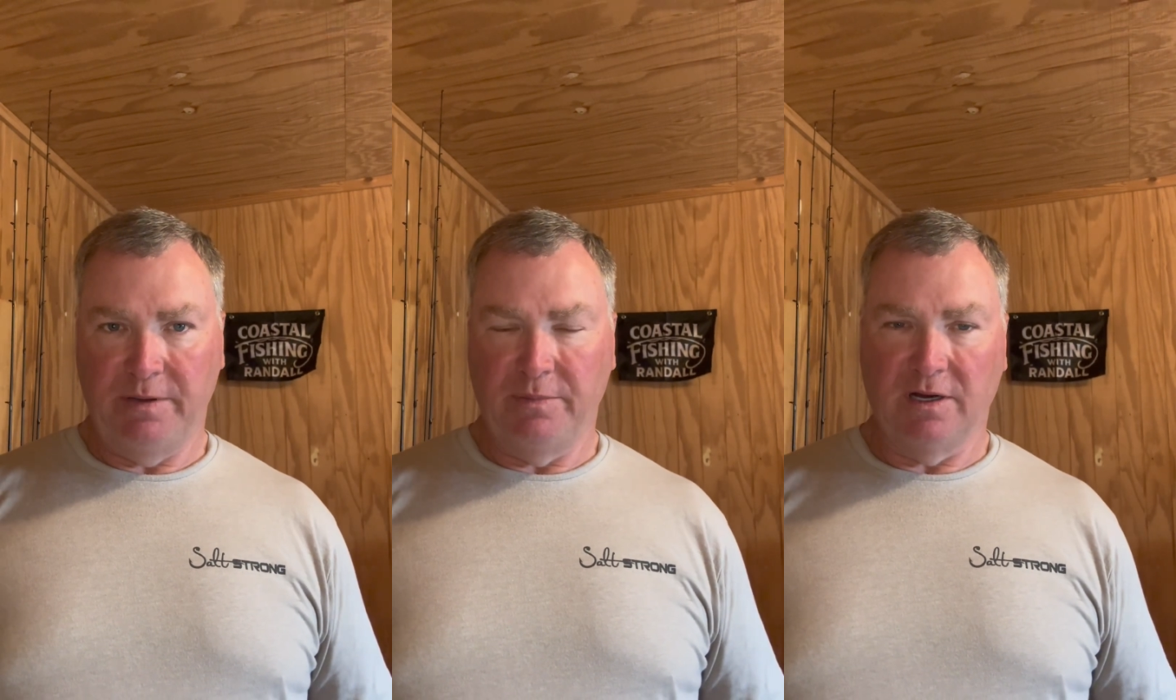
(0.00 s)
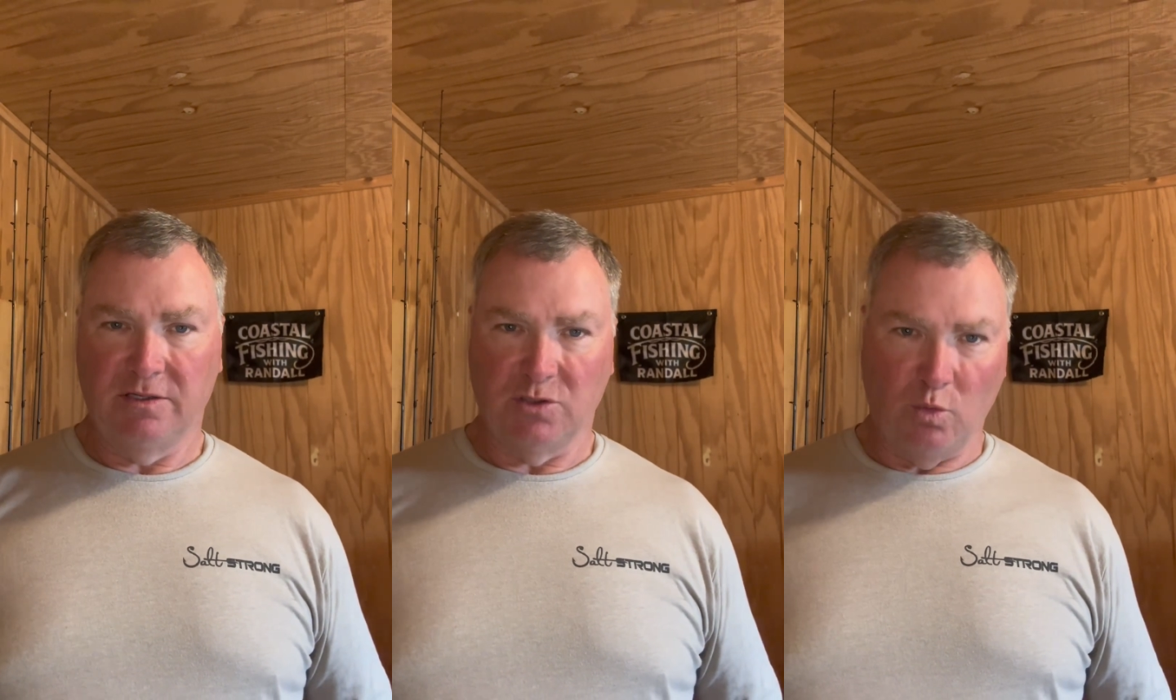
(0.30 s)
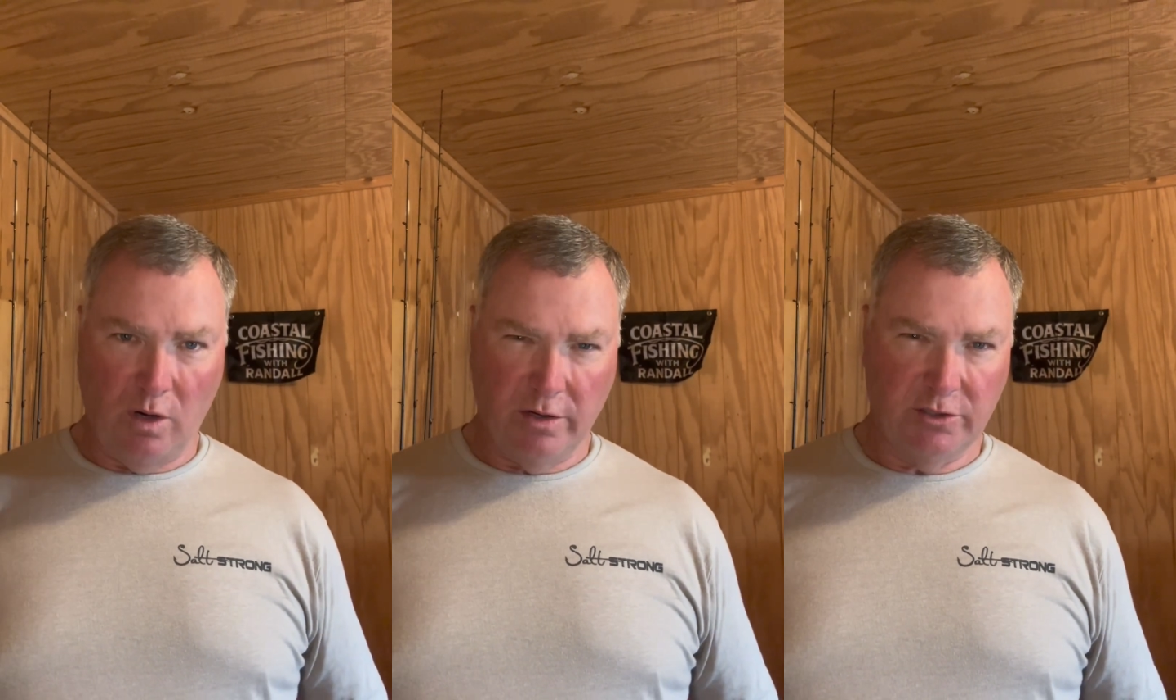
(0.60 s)
because the
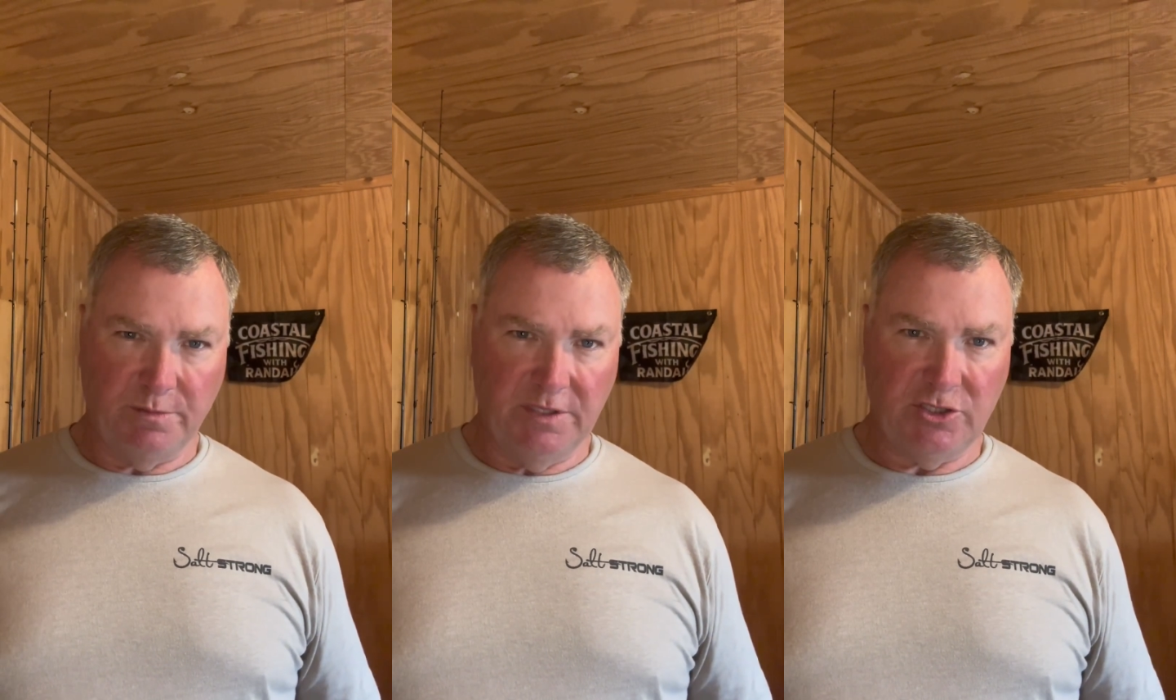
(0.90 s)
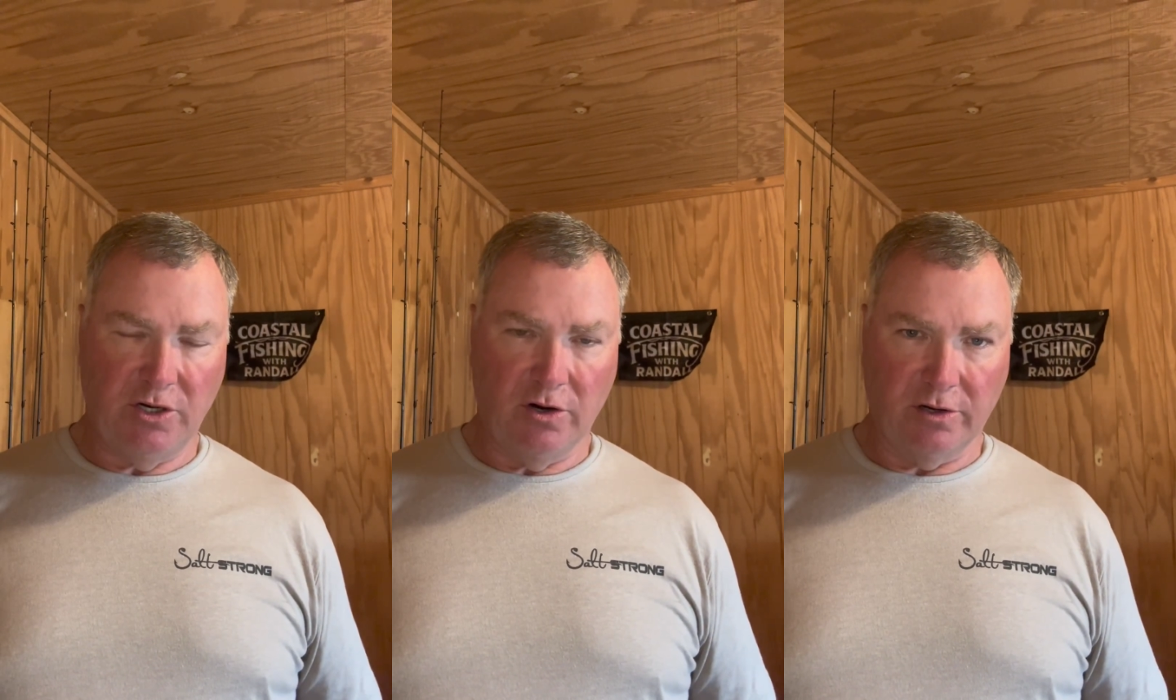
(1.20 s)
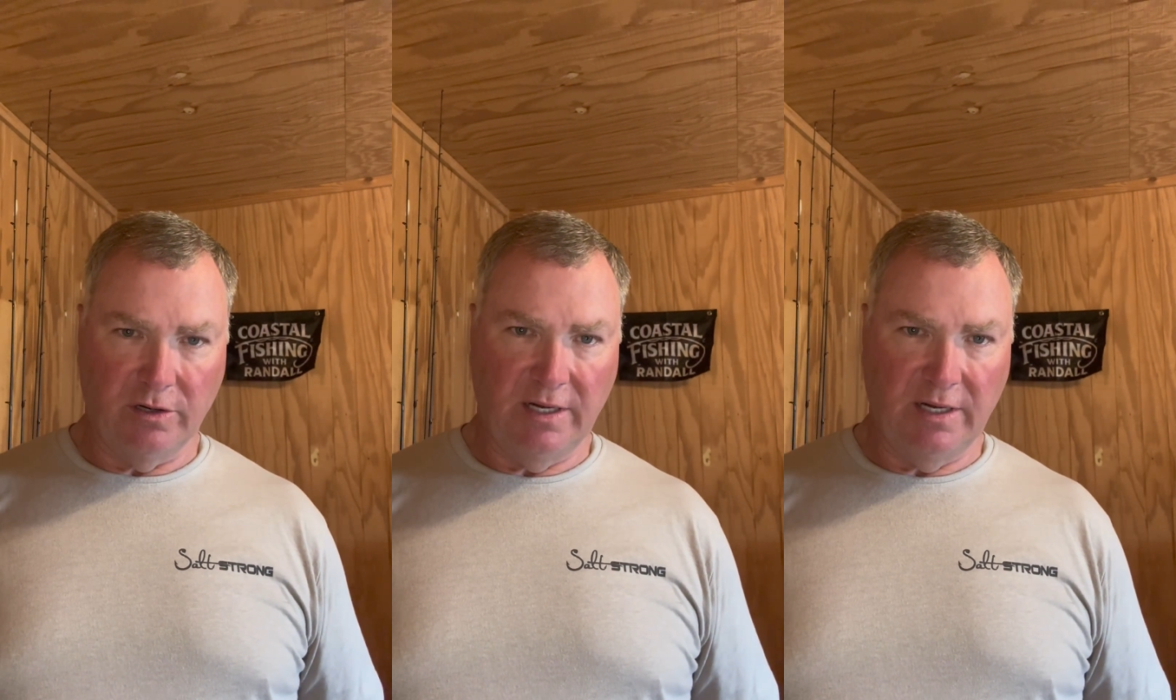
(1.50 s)
water's much darker,